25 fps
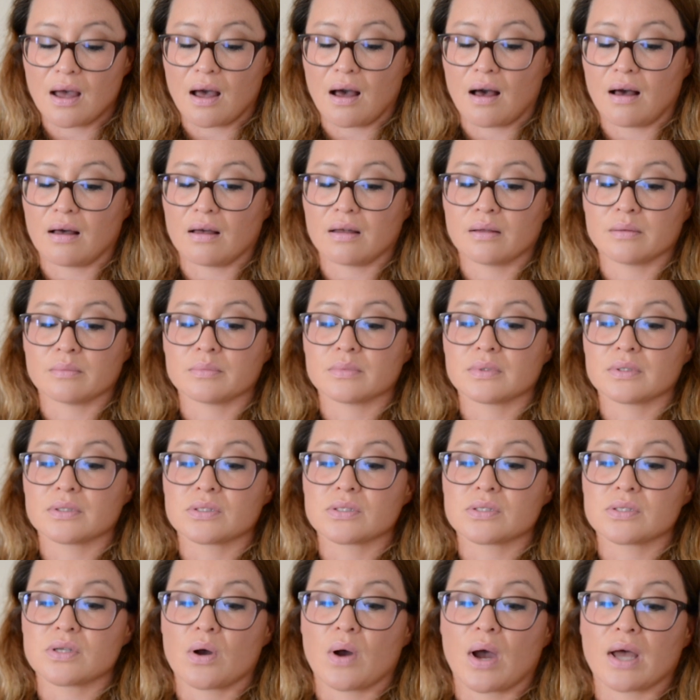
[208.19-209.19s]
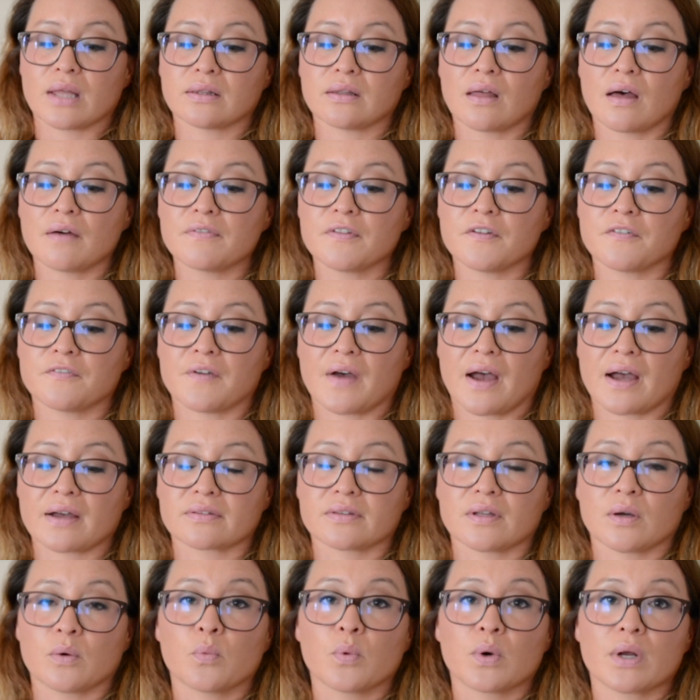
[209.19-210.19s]
Um, so I love the fact
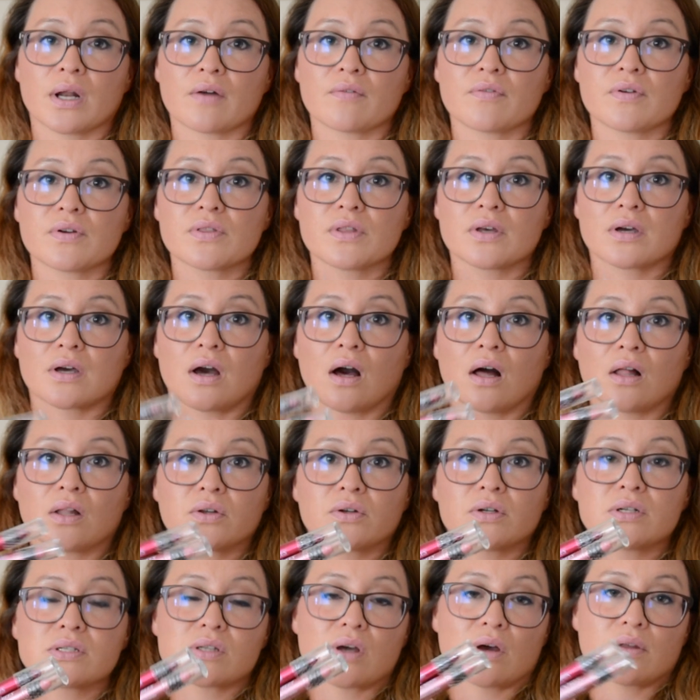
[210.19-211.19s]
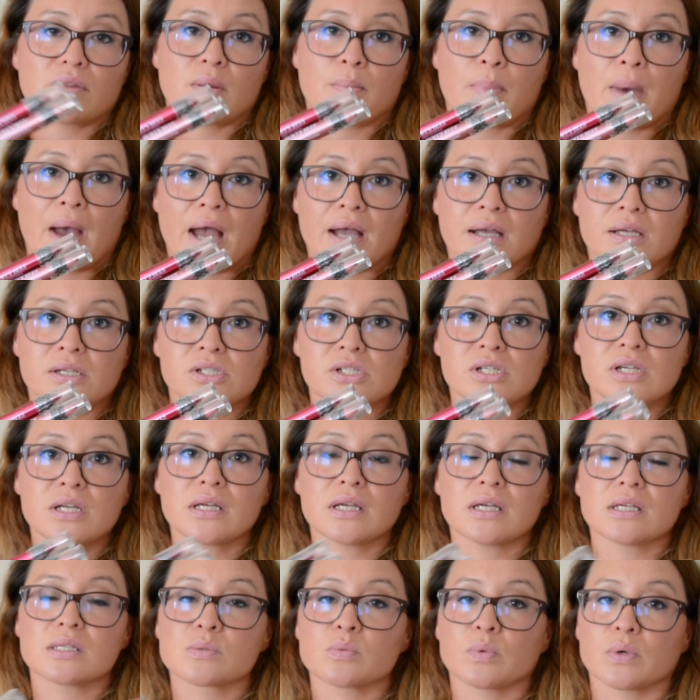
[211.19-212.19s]
that whatever the color is on the
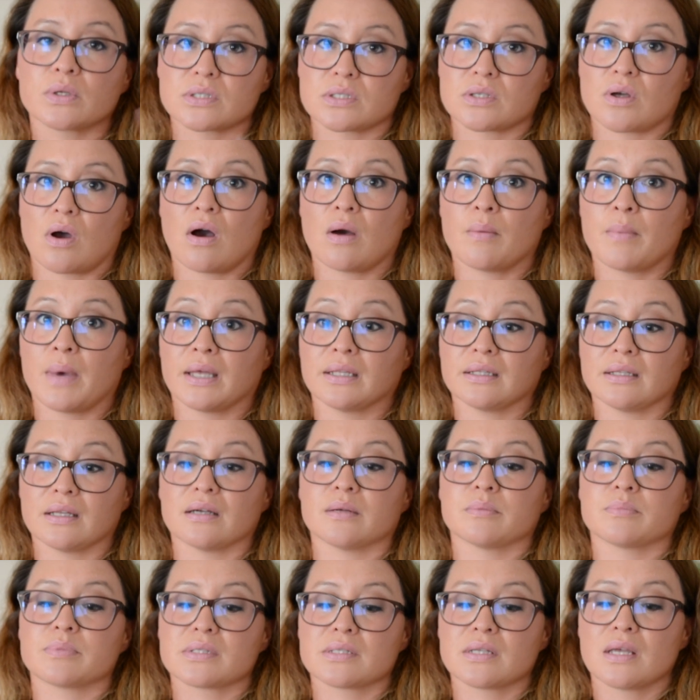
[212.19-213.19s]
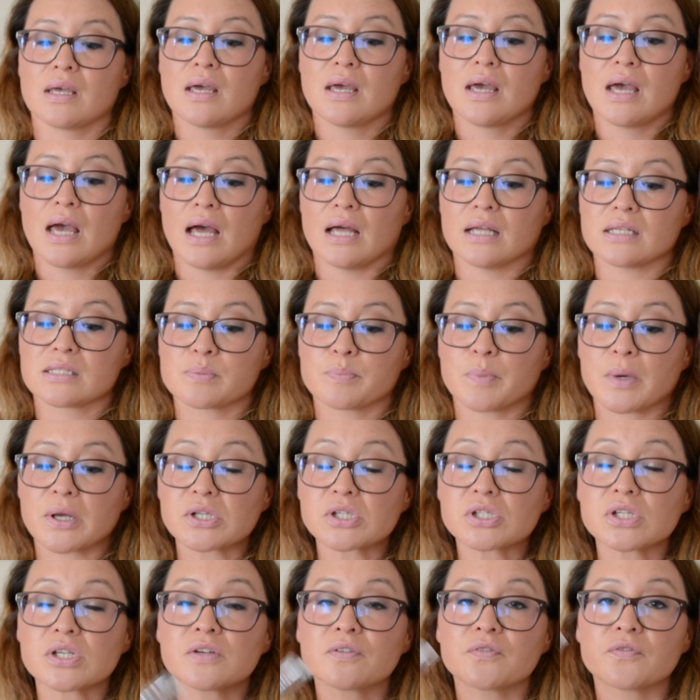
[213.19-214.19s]
packaging is what's on my lips,
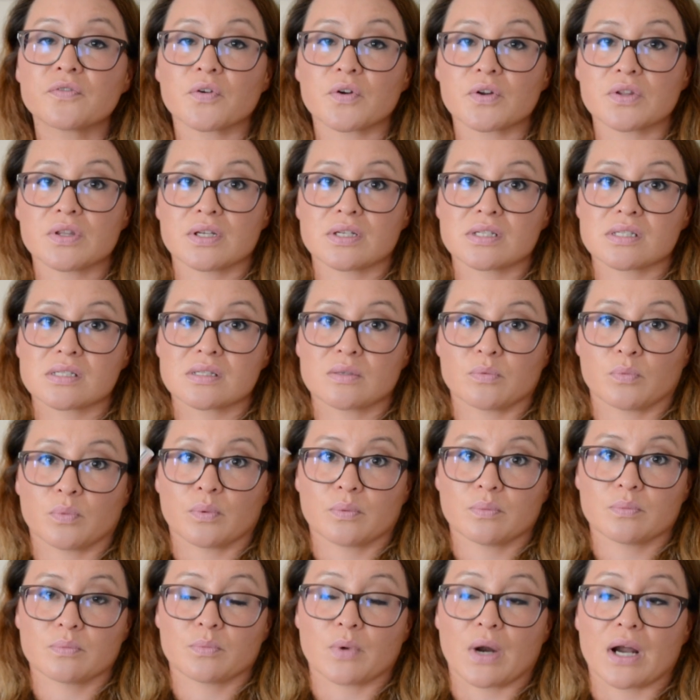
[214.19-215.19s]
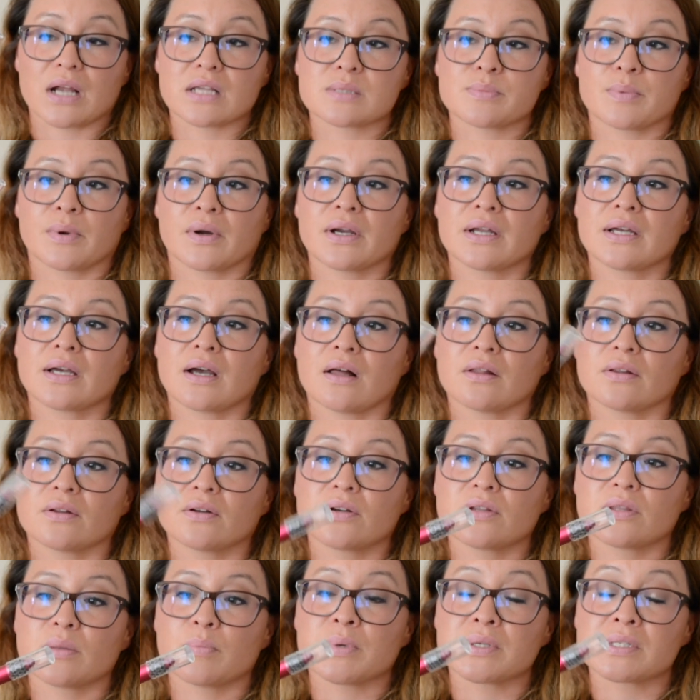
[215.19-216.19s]
especially for this raspberry
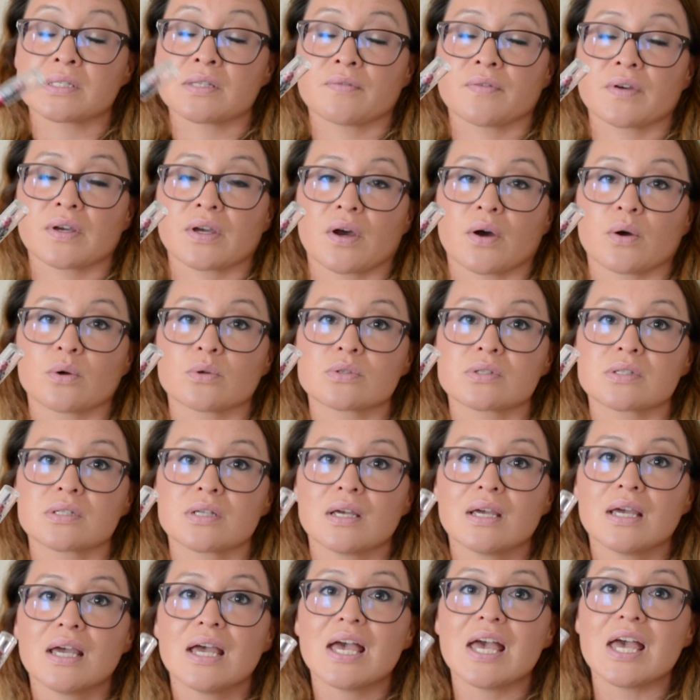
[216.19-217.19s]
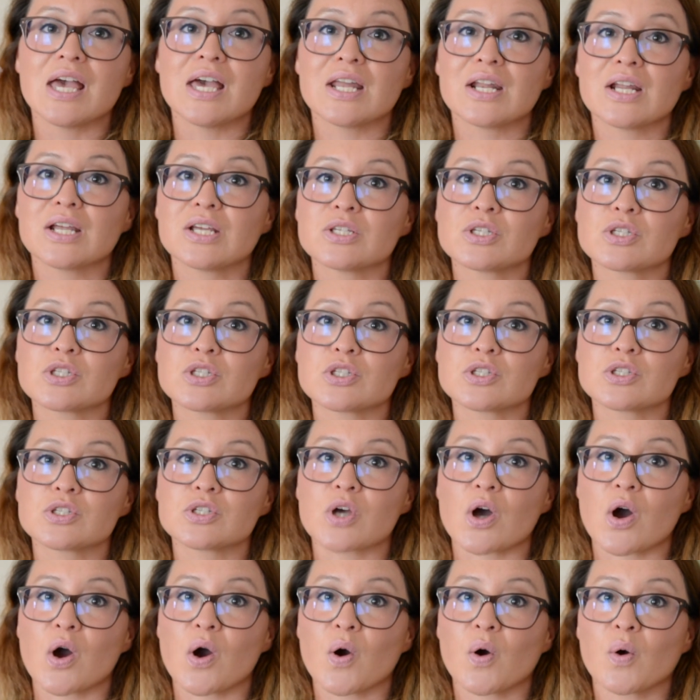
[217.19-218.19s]
color, the Pacific Coast. It is
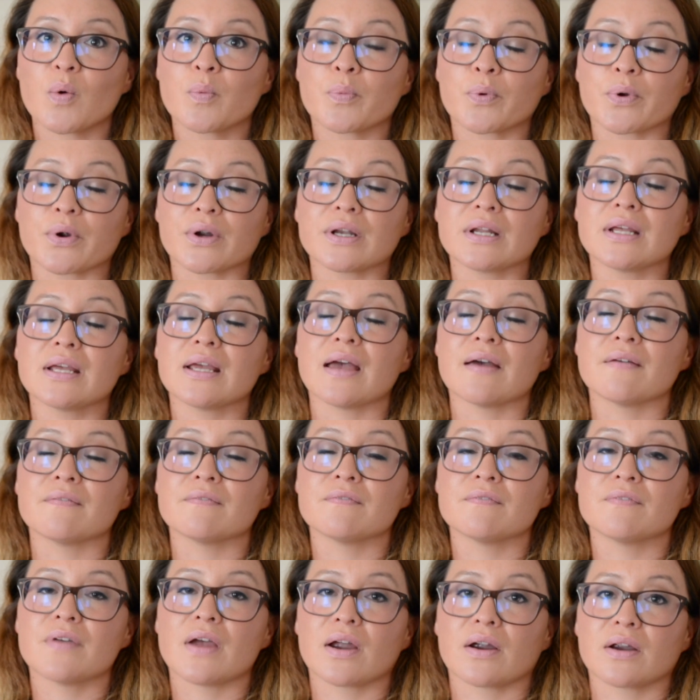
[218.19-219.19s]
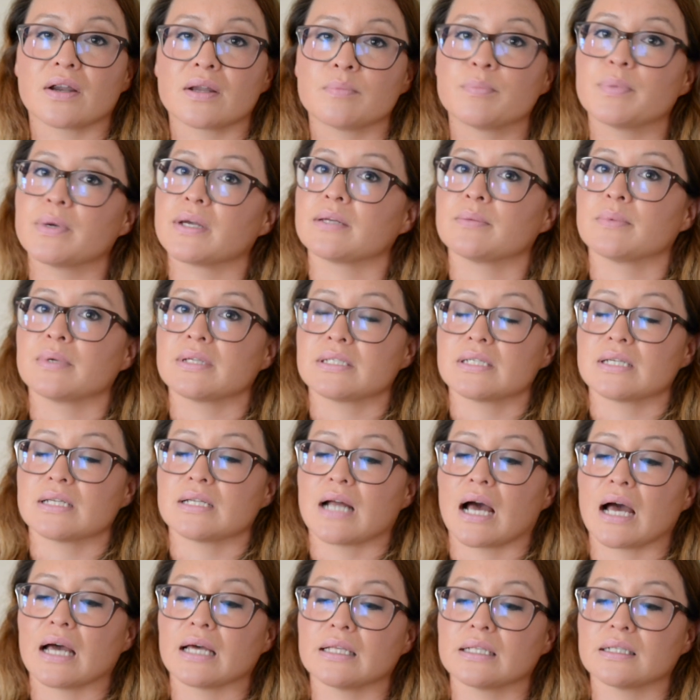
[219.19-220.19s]
so pretty and very pigmented.
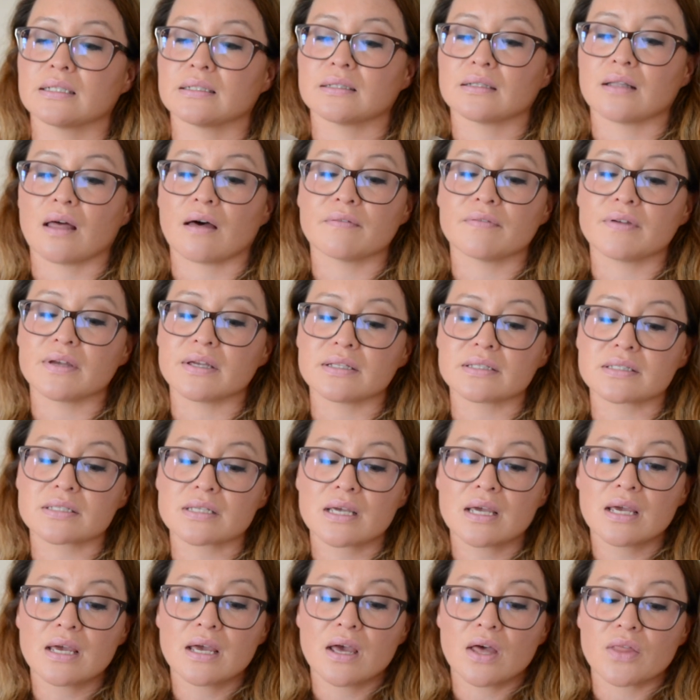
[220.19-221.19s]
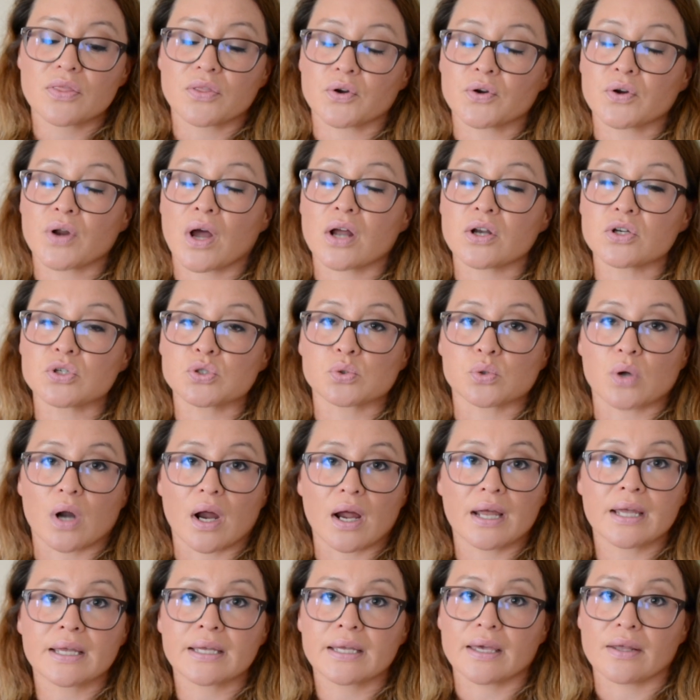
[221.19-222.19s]
I love it. They're not
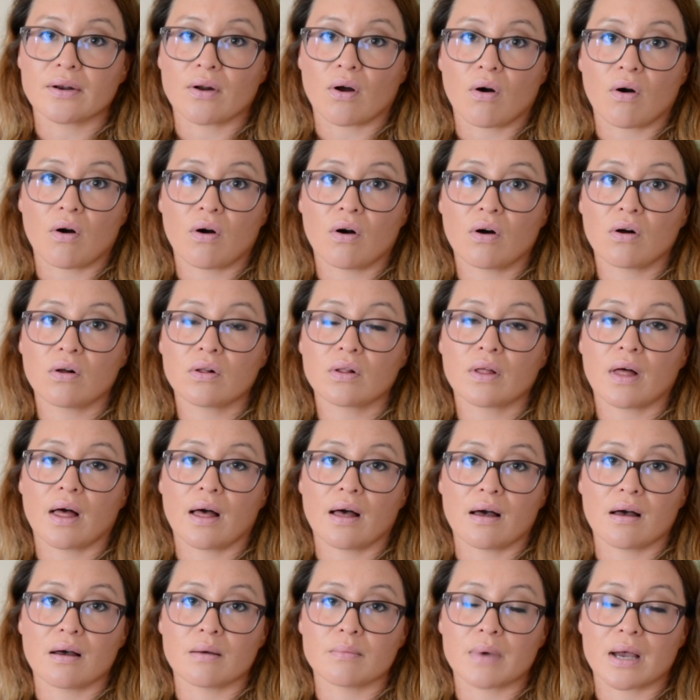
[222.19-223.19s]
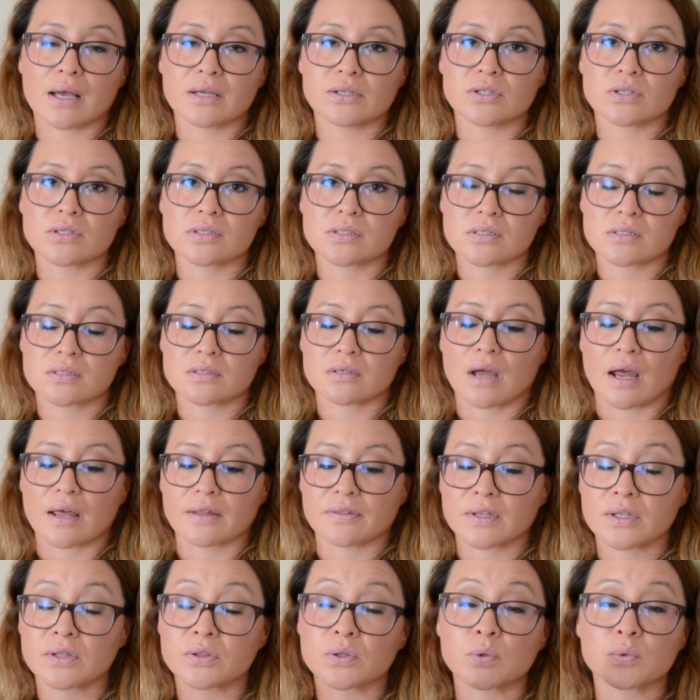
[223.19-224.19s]
drying at all. Um, I just, I
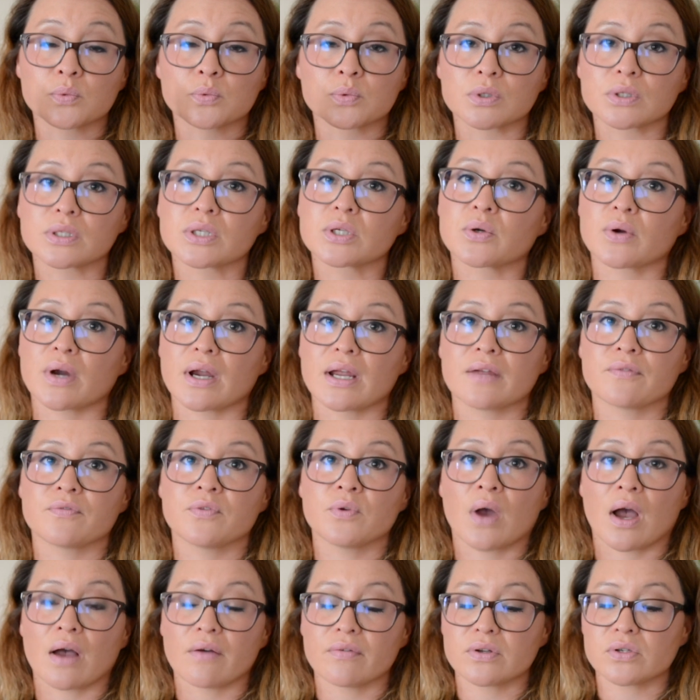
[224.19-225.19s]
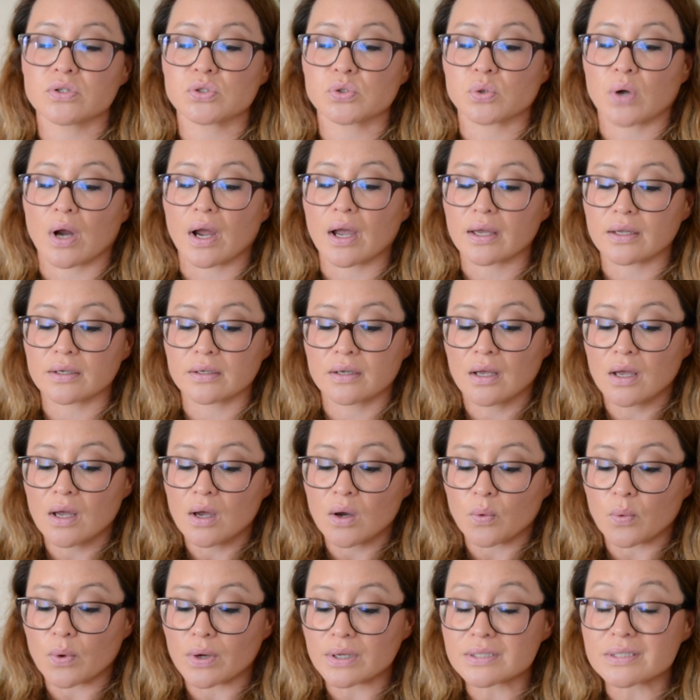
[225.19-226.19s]
think they're really great. If you haven't tried
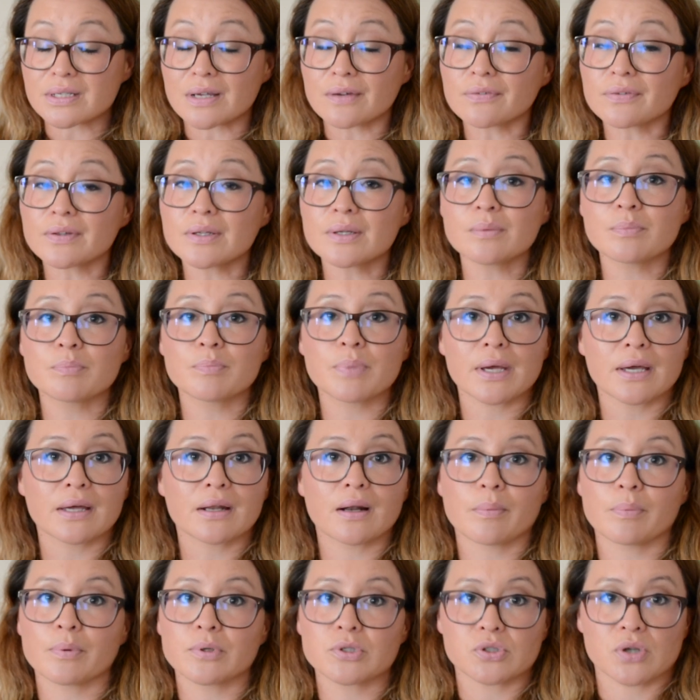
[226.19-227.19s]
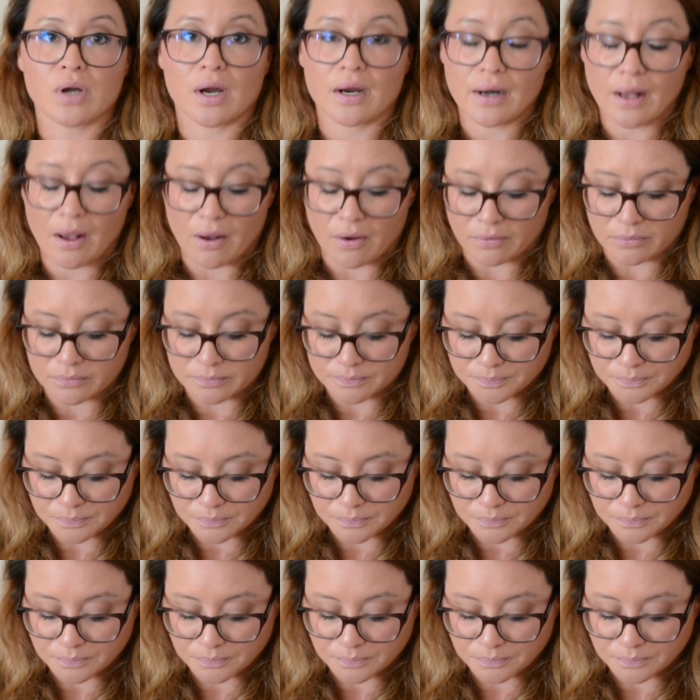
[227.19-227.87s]
one, definitely pick it up and try it out.